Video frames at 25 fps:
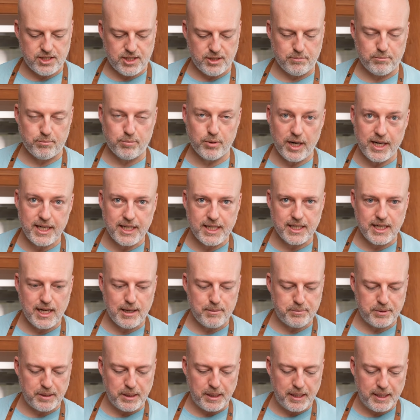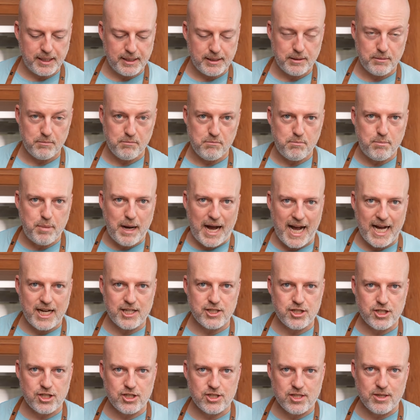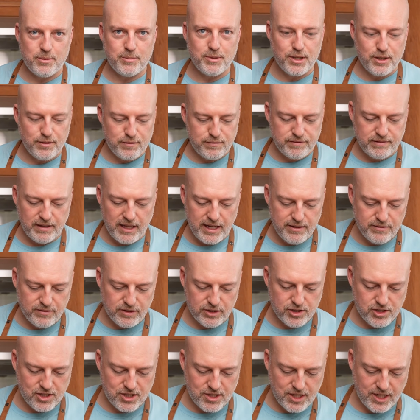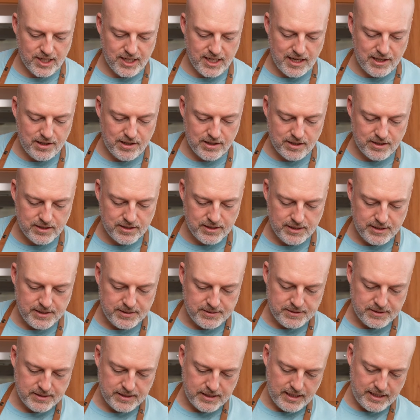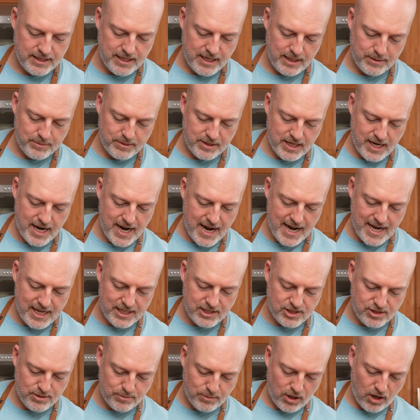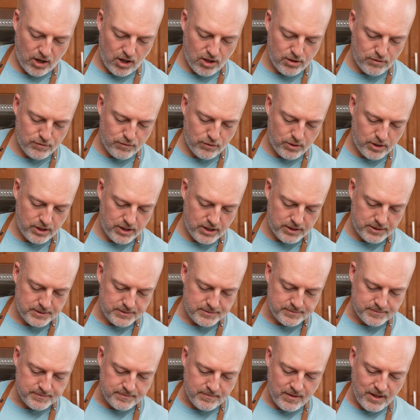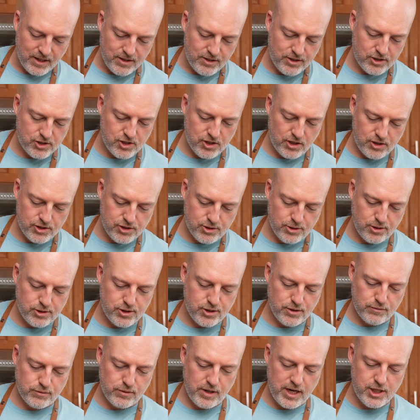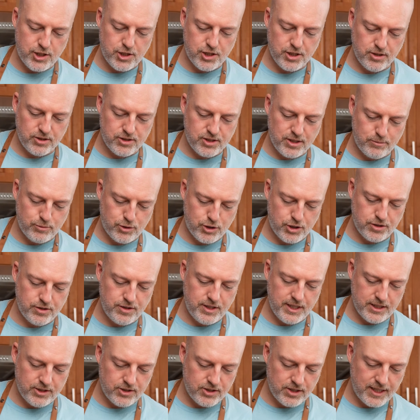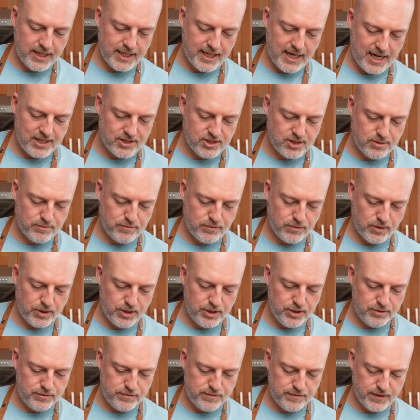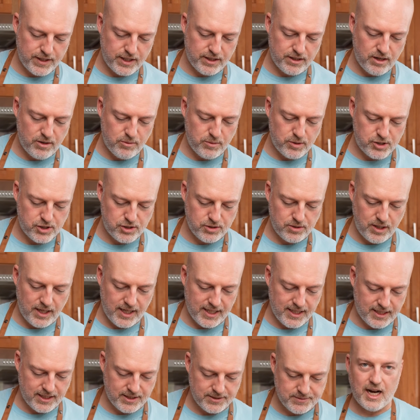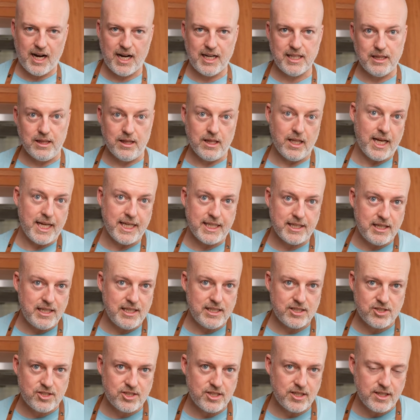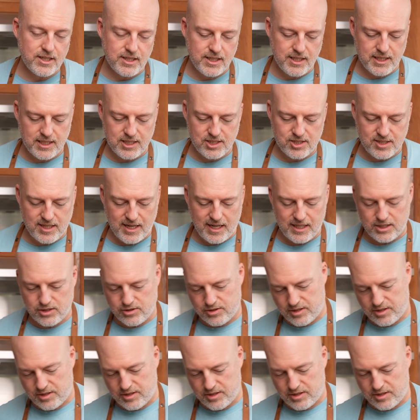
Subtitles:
to break it up and bash some of the flavors together, and then I'm gonna add some olive oil. There's all sorts of ratios, I'm sure the internet has them for you. Figure out what you like. I like the acidity in a salad